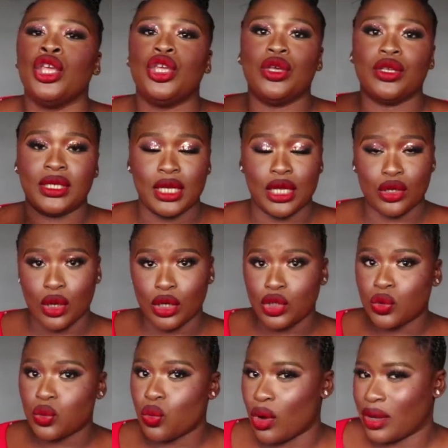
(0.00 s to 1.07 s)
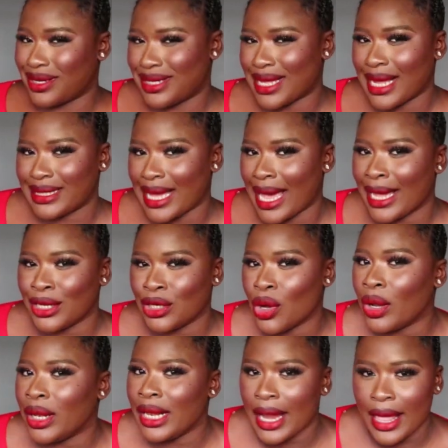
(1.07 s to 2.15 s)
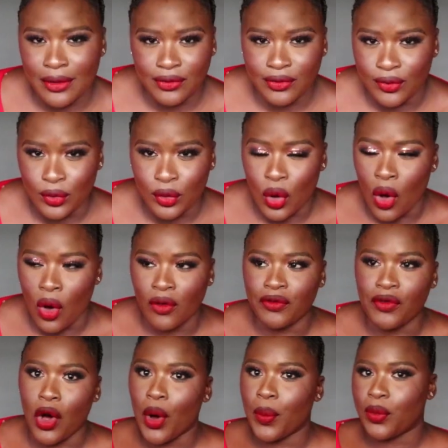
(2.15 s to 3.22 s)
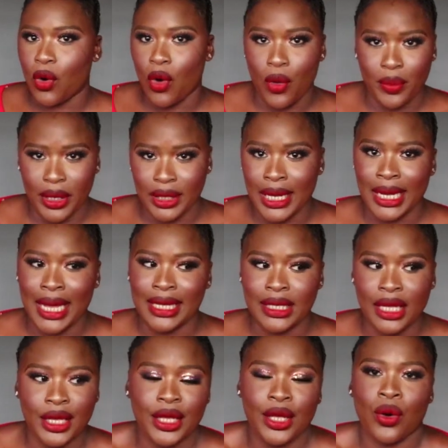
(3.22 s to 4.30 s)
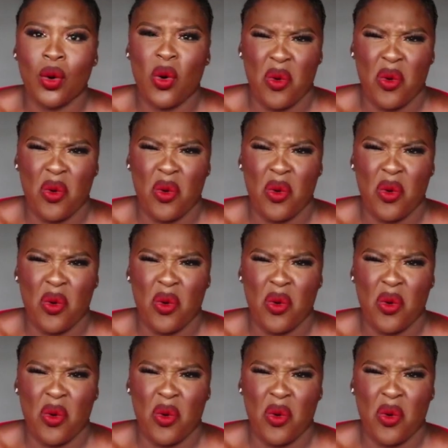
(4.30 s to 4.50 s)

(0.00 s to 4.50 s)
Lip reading: You see those ones that are in your level of upcoming, that you're thinking,